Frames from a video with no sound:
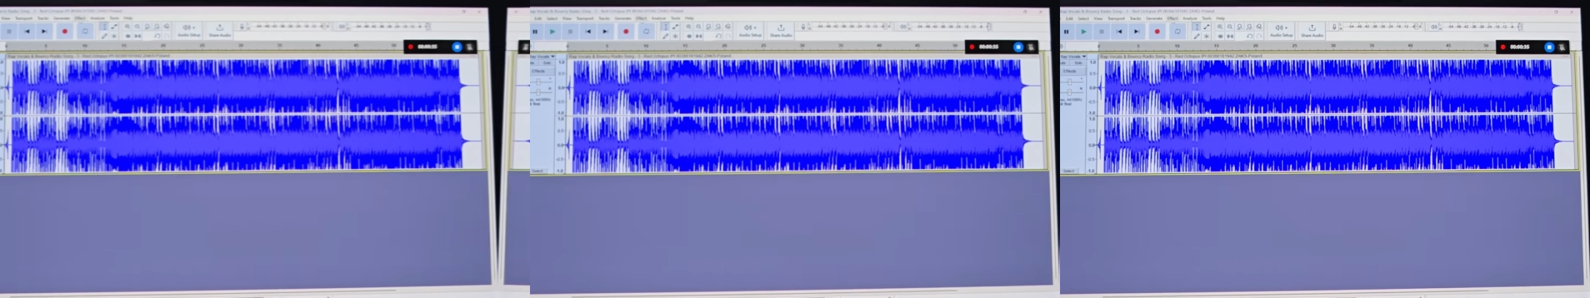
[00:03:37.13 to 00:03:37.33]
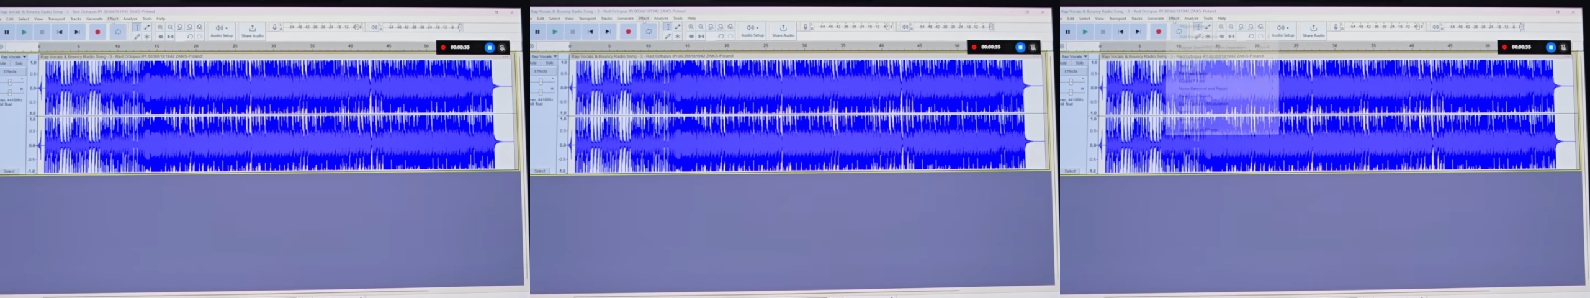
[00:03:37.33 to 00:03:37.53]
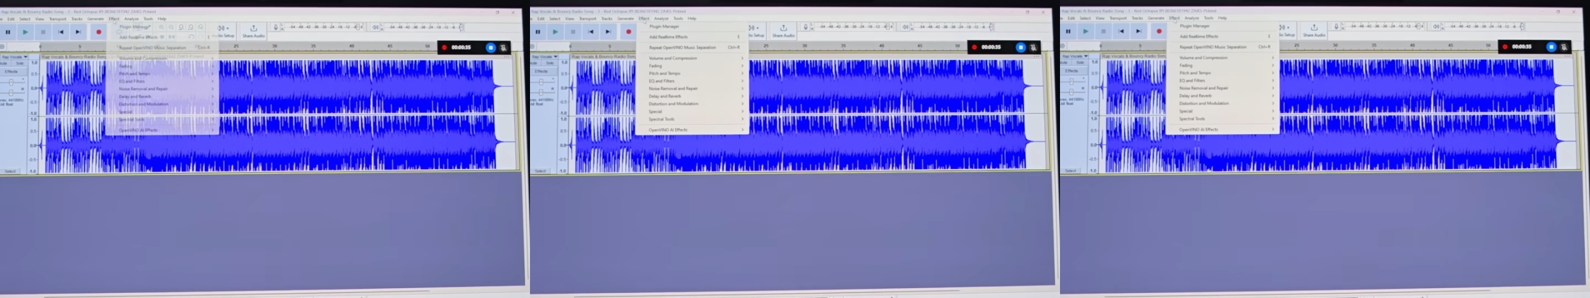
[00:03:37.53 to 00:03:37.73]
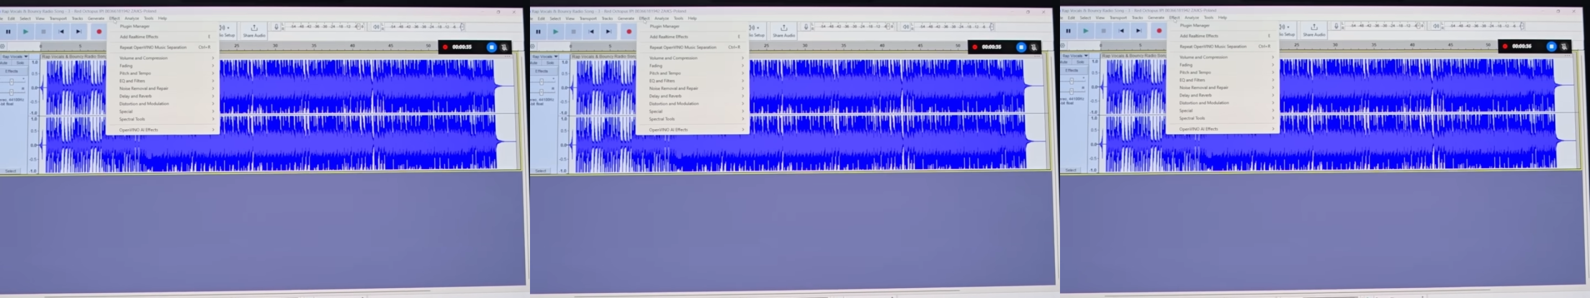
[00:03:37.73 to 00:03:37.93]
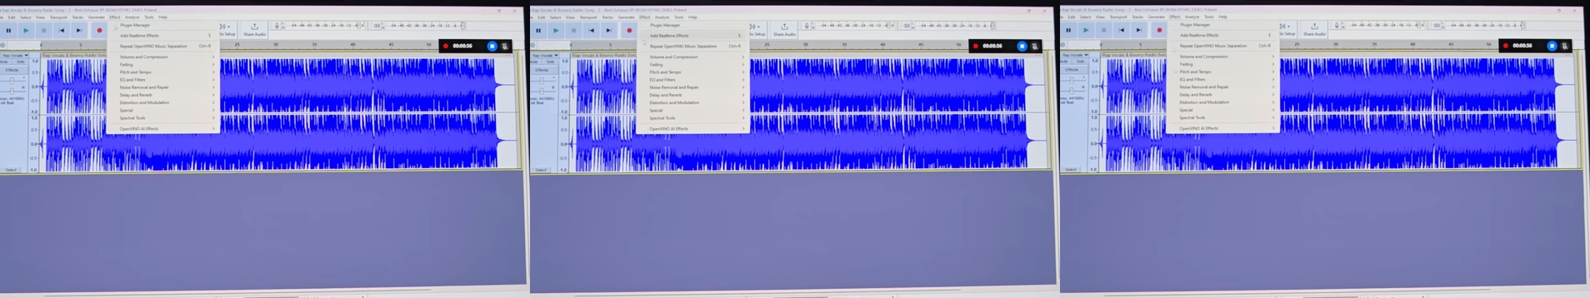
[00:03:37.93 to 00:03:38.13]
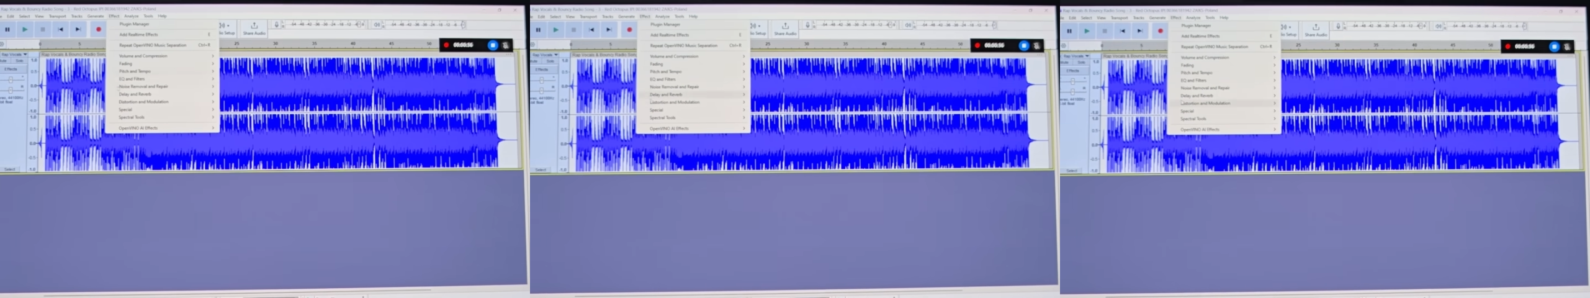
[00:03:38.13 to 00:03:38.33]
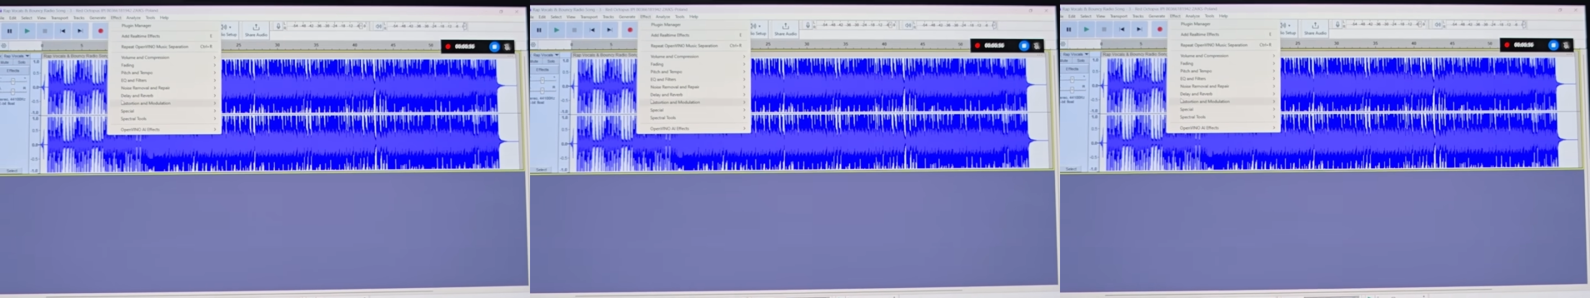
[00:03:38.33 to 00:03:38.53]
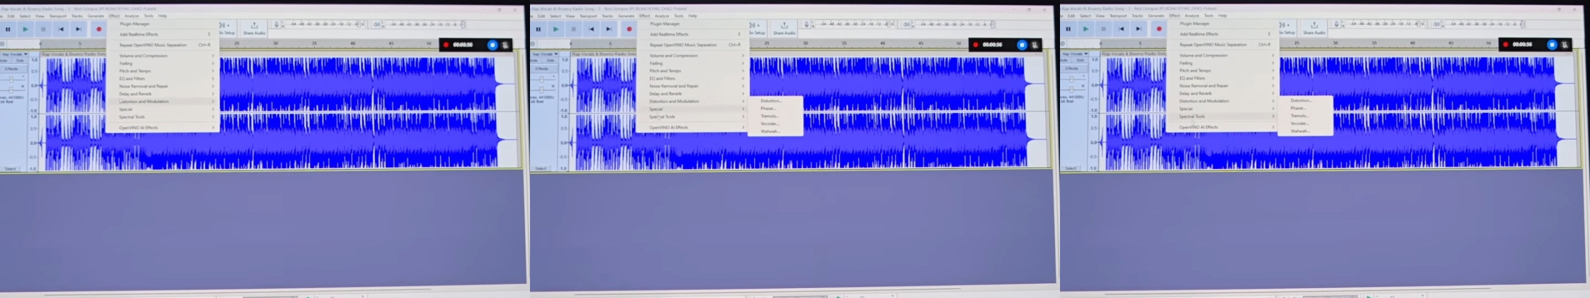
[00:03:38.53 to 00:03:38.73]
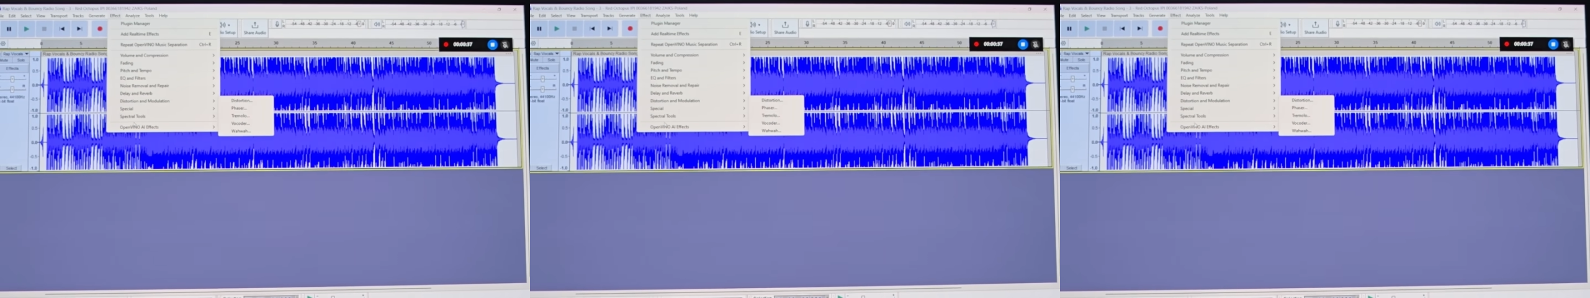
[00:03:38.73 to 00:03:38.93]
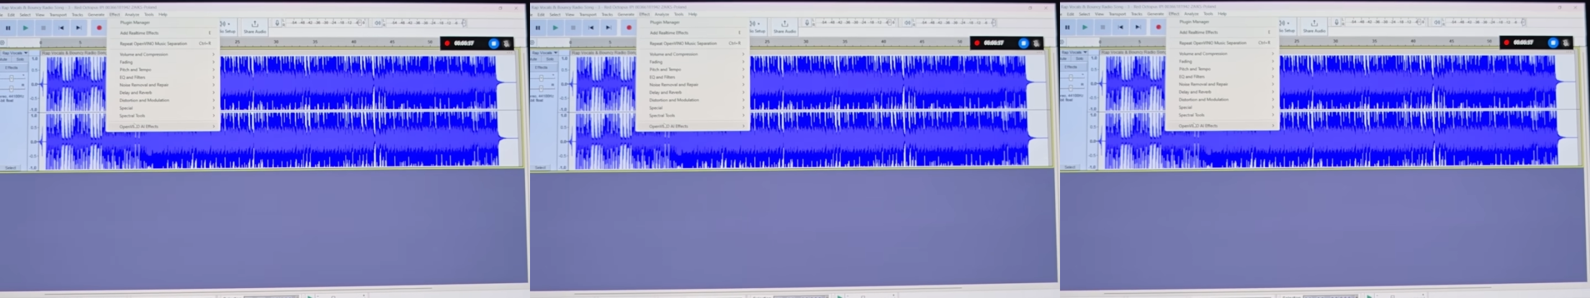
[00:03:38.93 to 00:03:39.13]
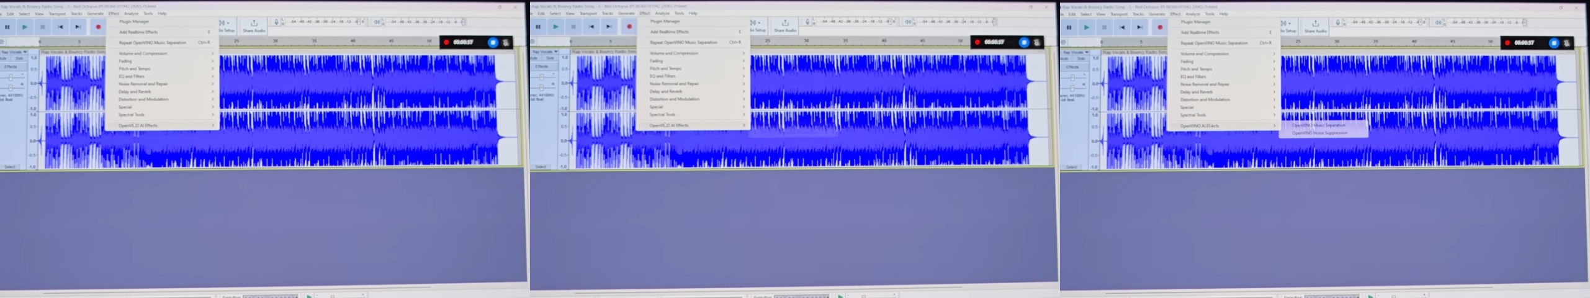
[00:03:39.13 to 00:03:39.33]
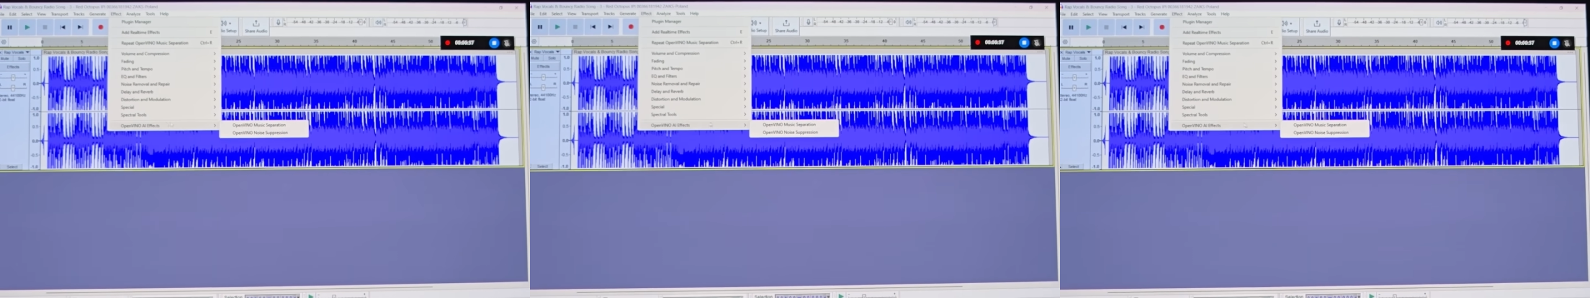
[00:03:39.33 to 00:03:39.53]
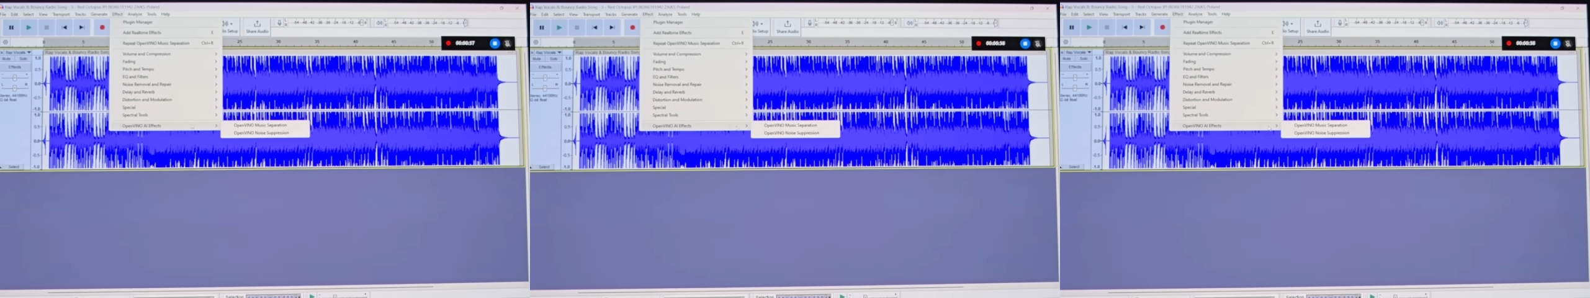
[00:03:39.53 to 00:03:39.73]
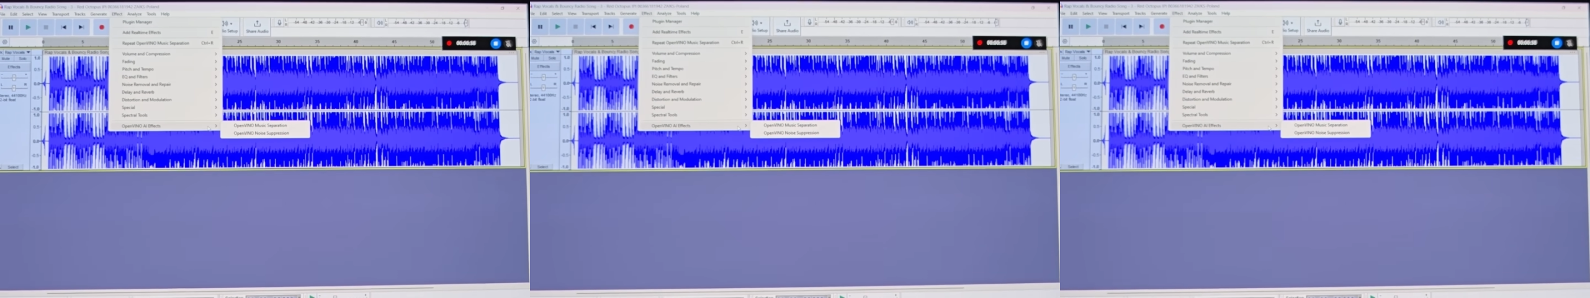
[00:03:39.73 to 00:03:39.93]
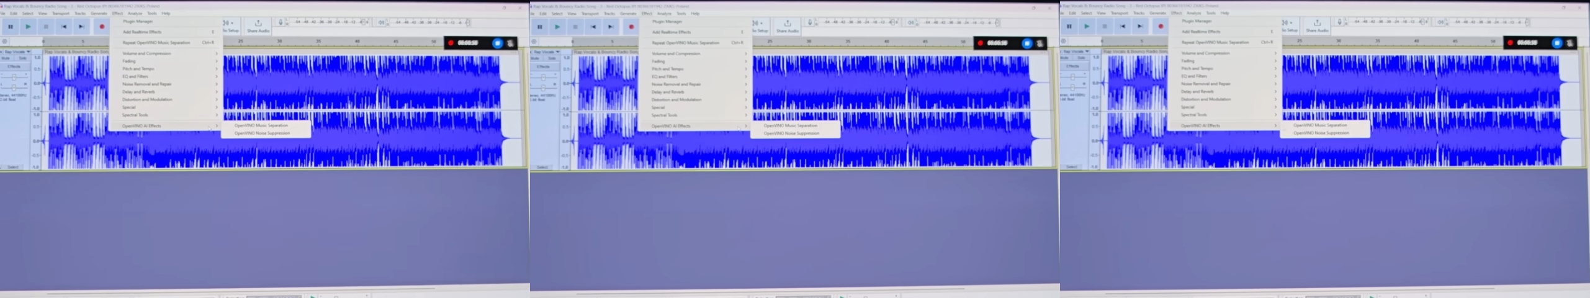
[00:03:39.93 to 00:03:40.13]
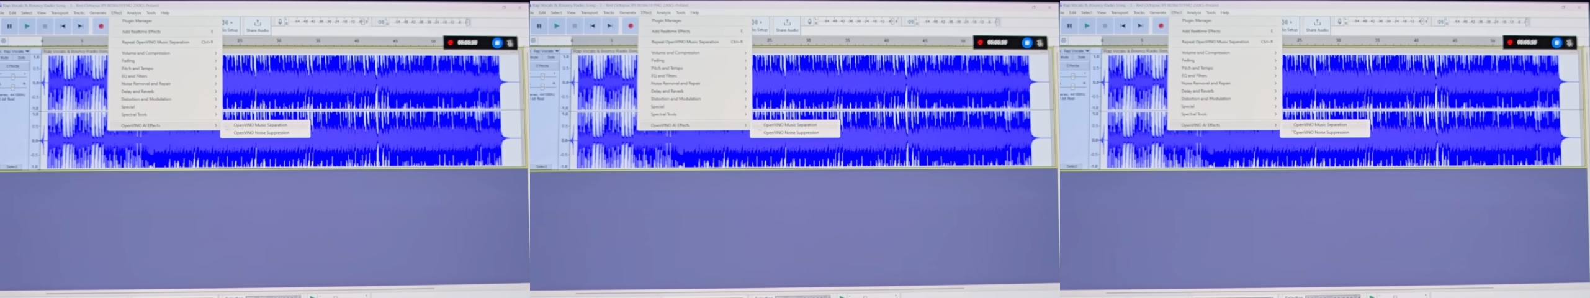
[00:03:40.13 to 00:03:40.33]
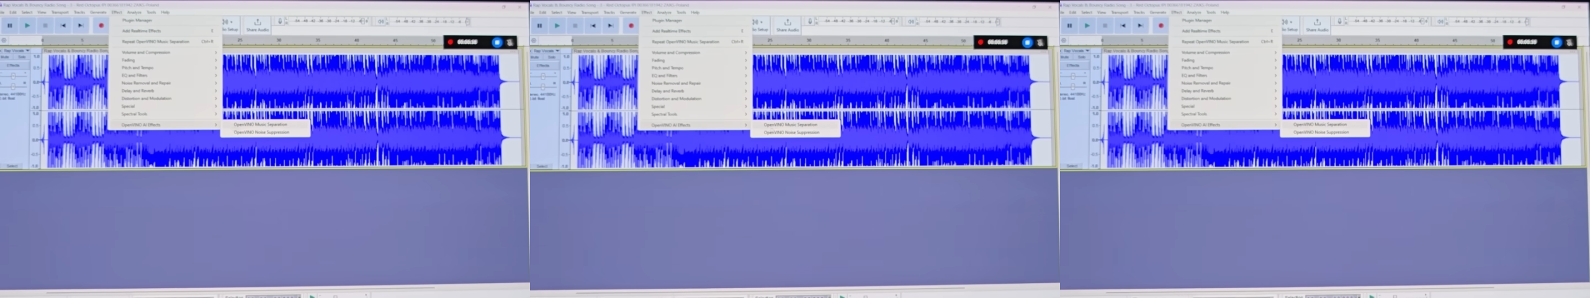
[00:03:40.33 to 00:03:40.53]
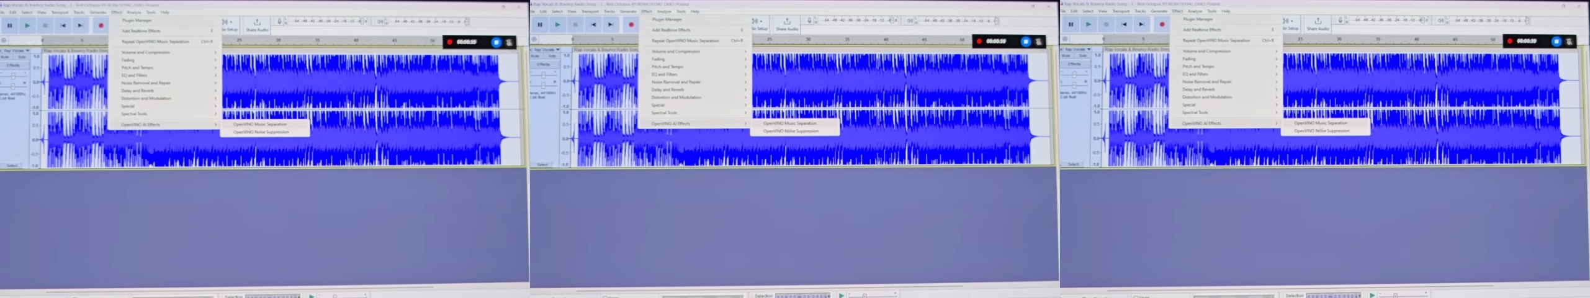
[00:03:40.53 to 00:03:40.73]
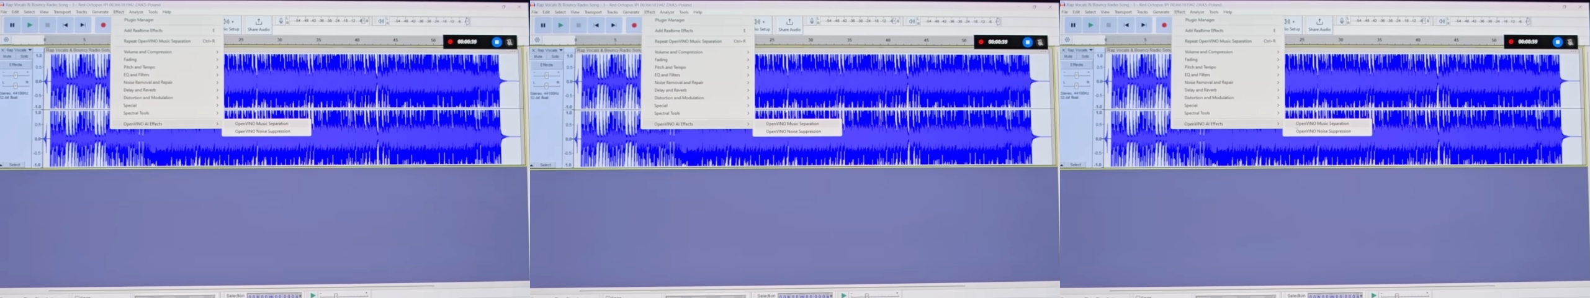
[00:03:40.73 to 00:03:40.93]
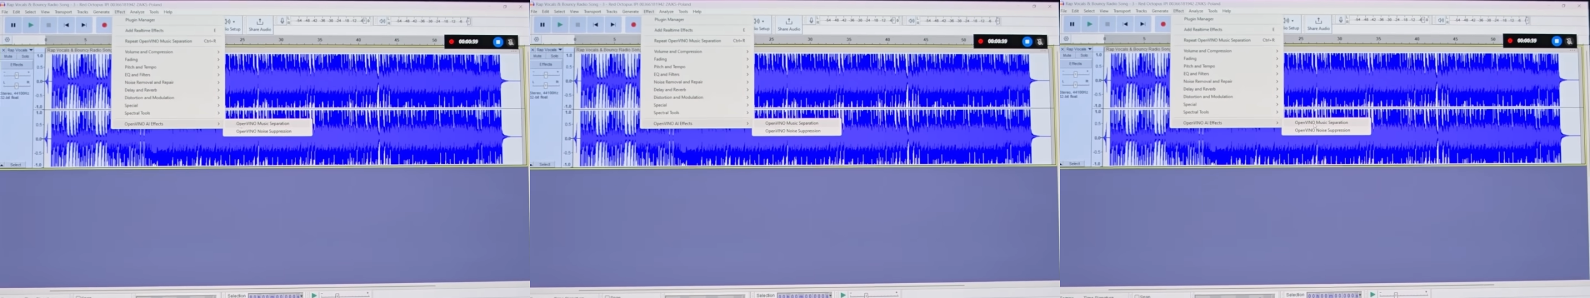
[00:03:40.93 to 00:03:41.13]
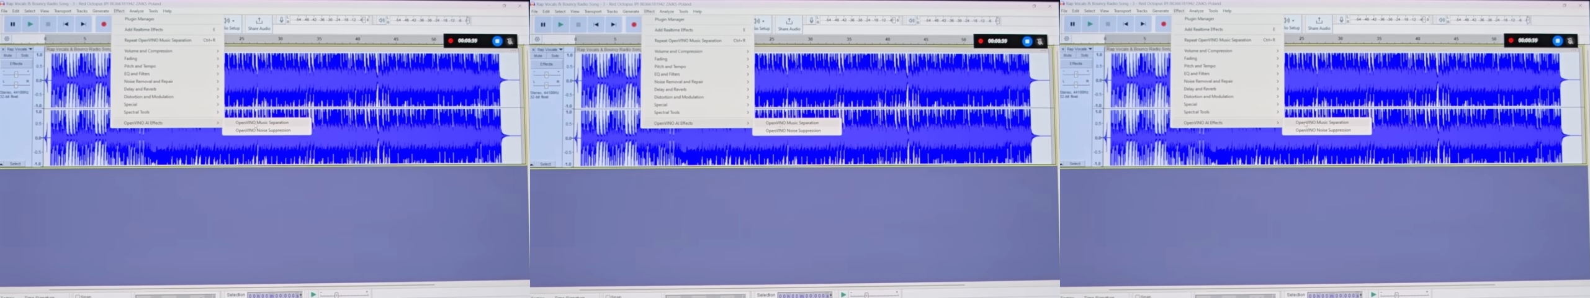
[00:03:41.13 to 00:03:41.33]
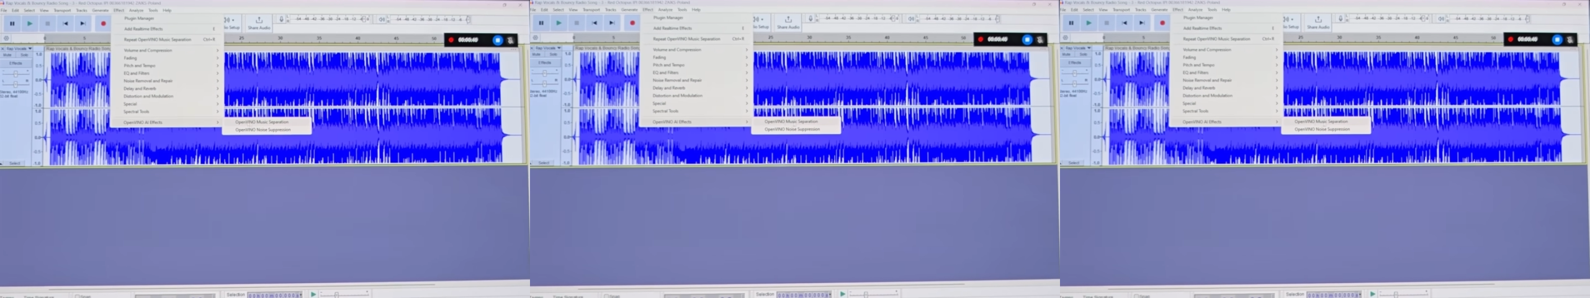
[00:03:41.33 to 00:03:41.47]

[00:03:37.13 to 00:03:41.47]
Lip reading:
Nobody's mouth can be seen.